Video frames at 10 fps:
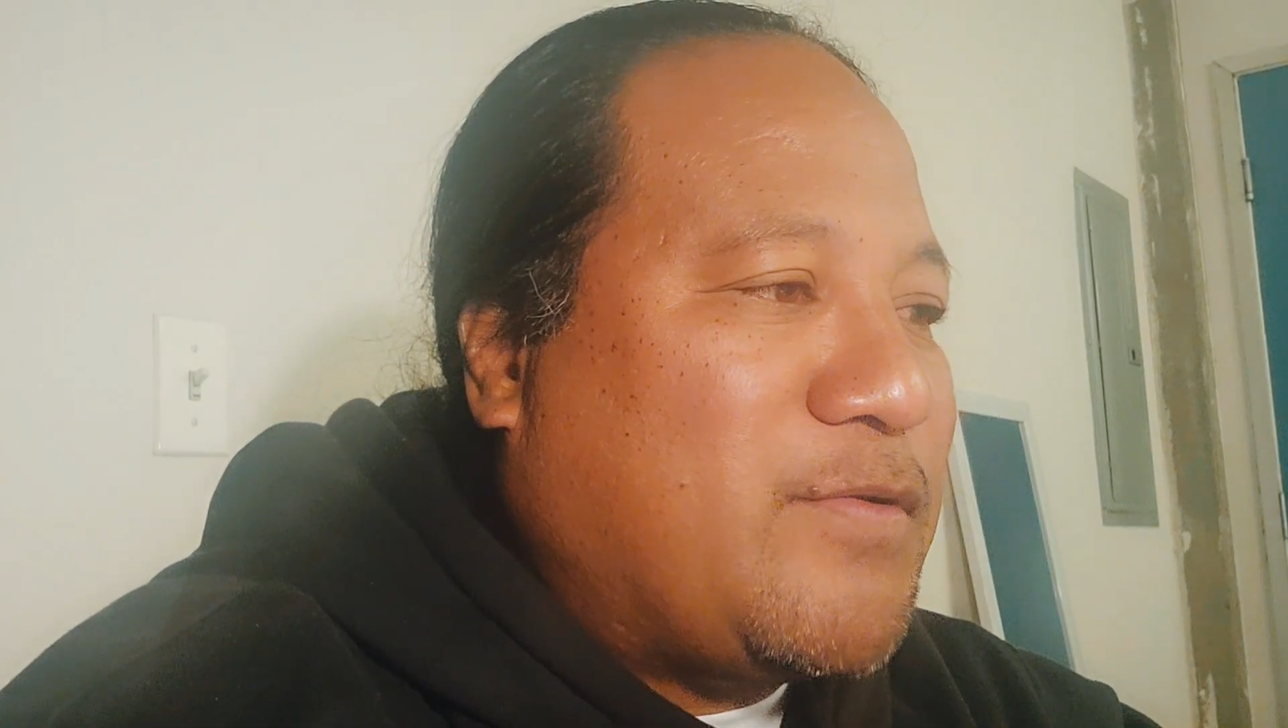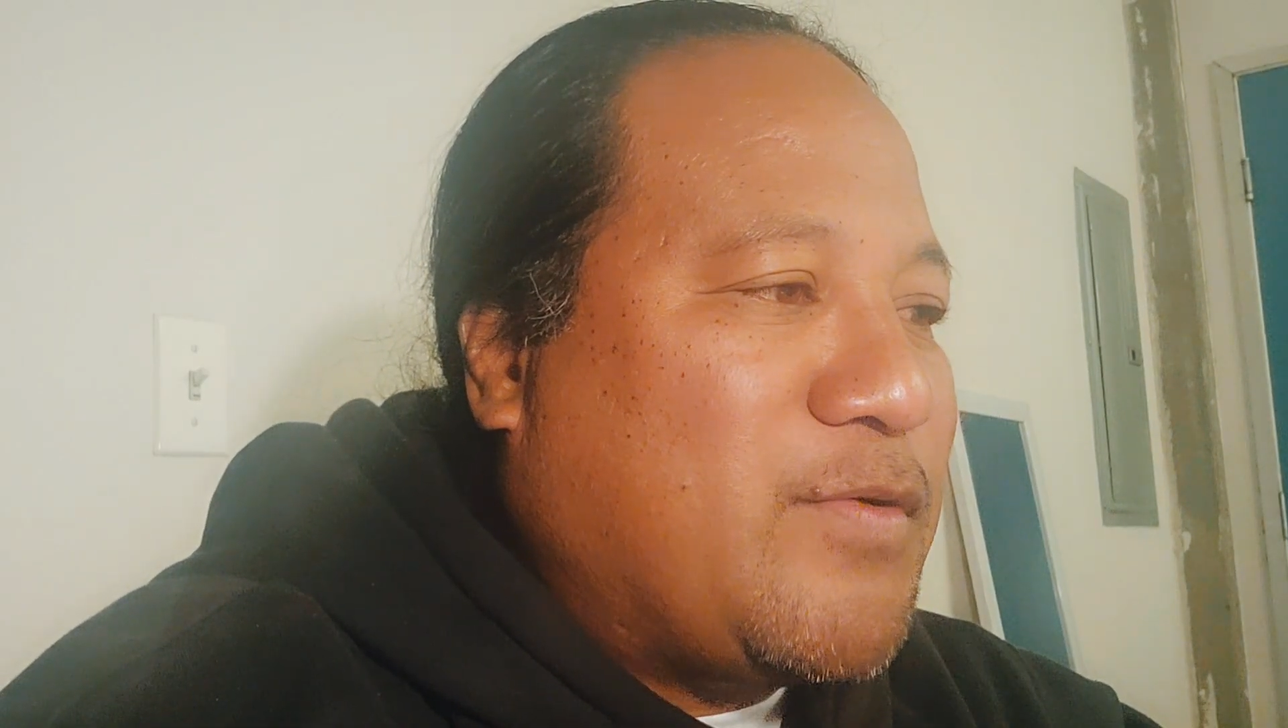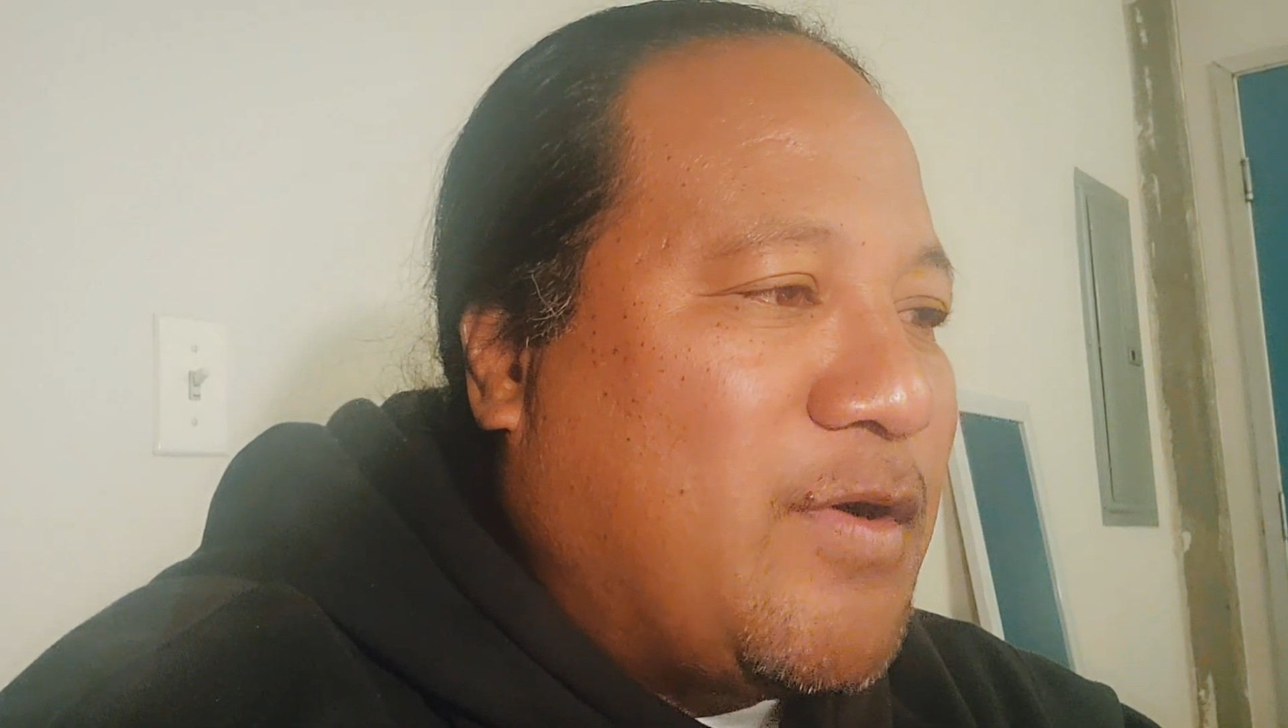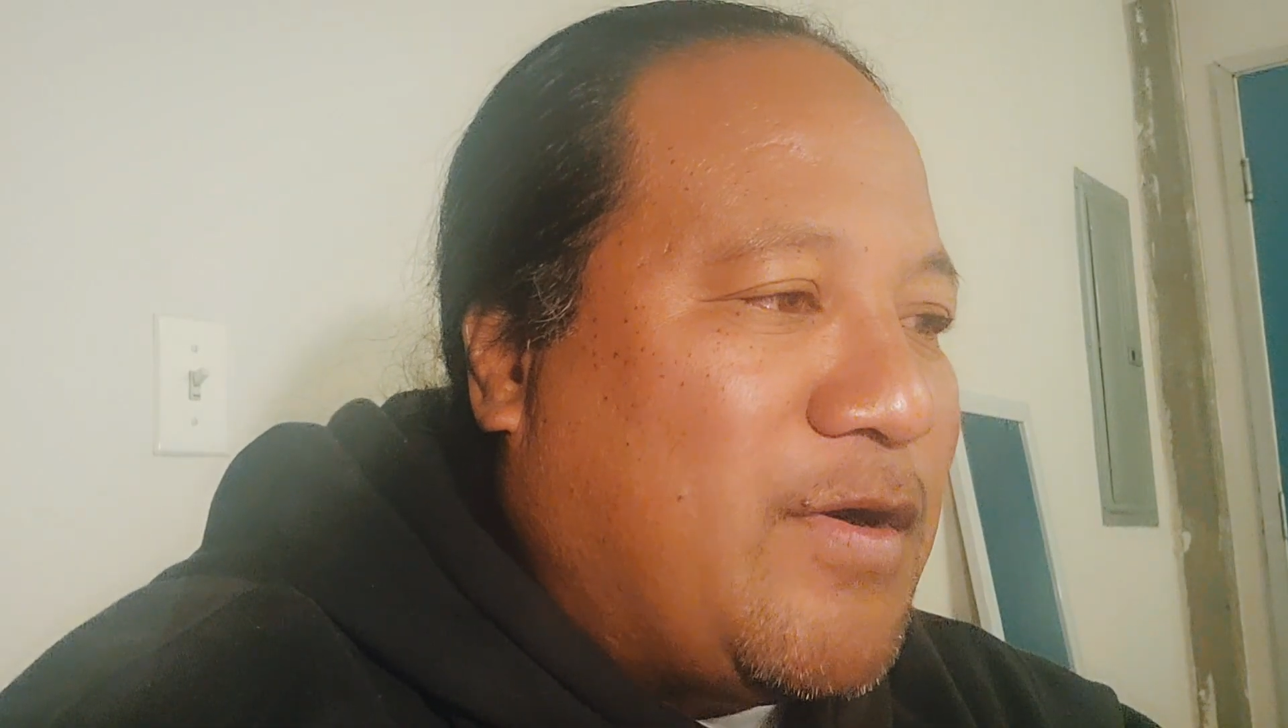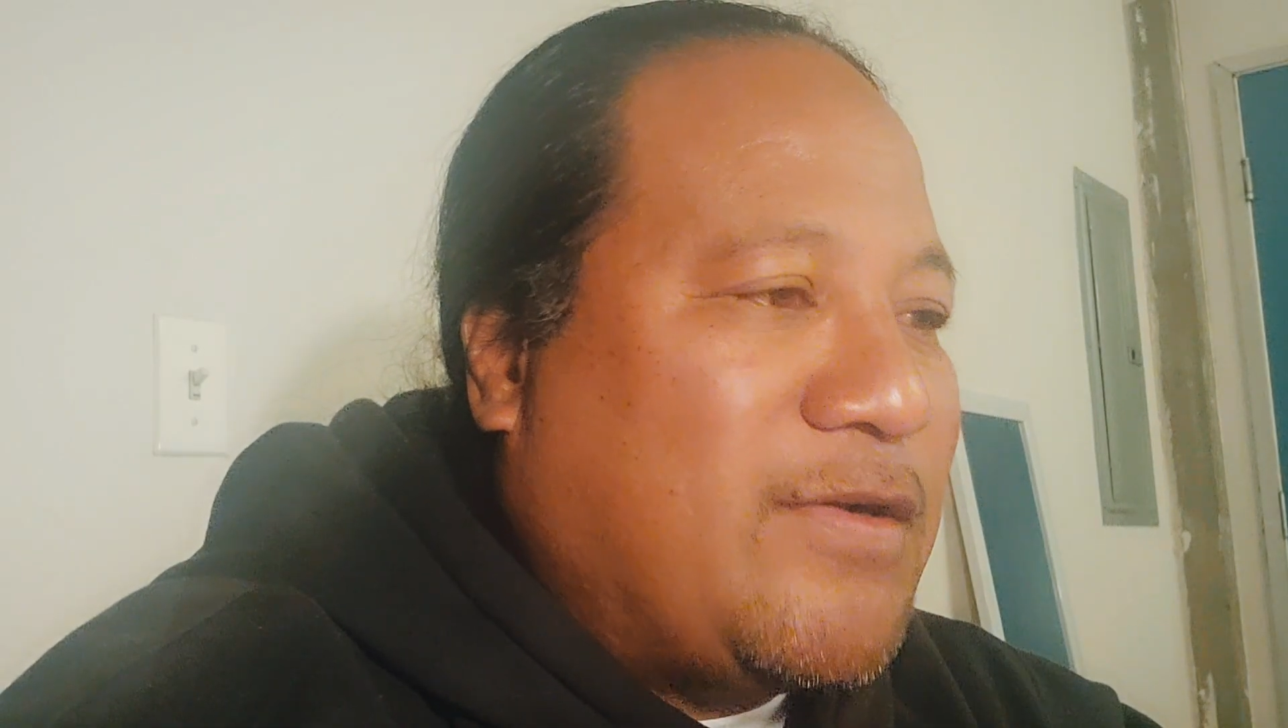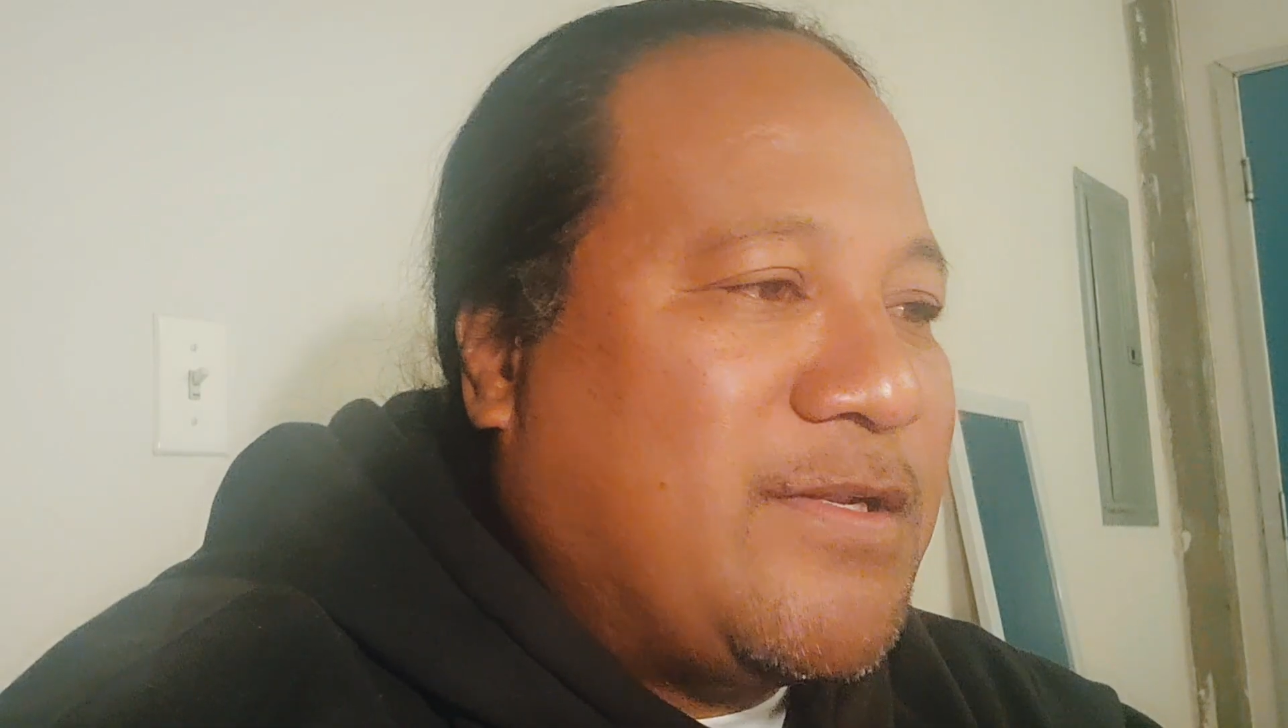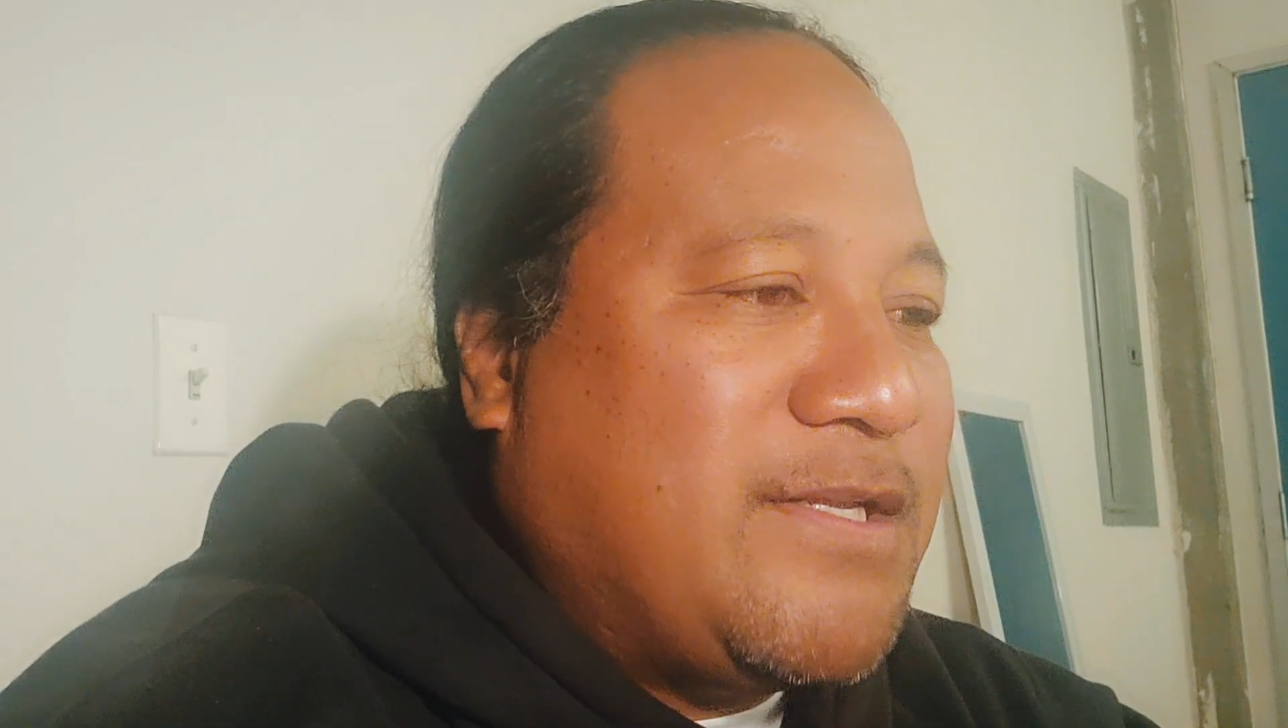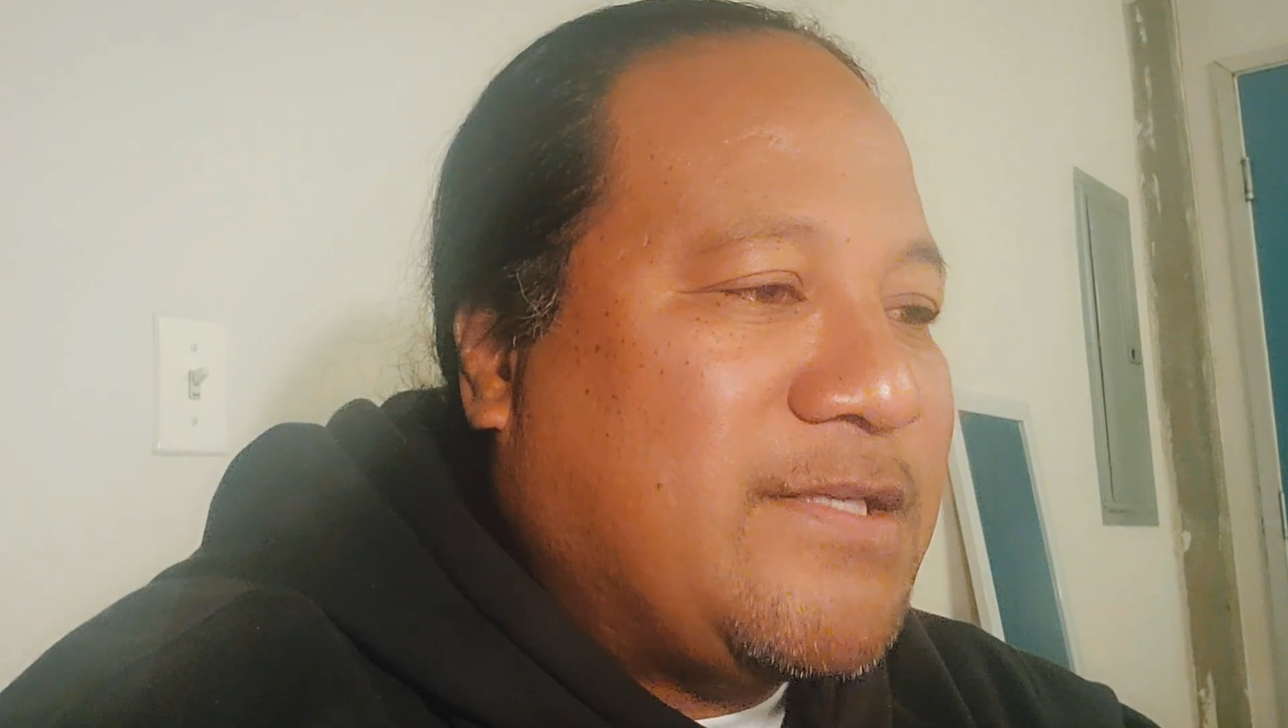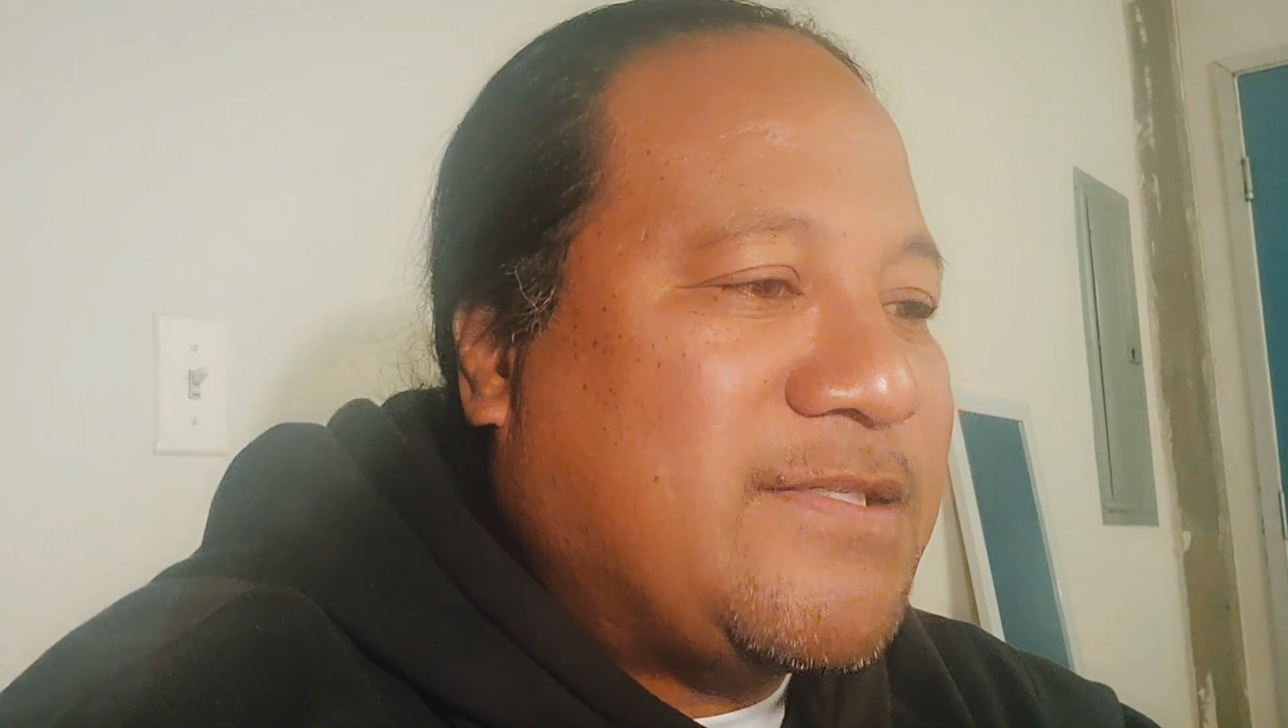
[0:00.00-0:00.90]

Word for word: through all of this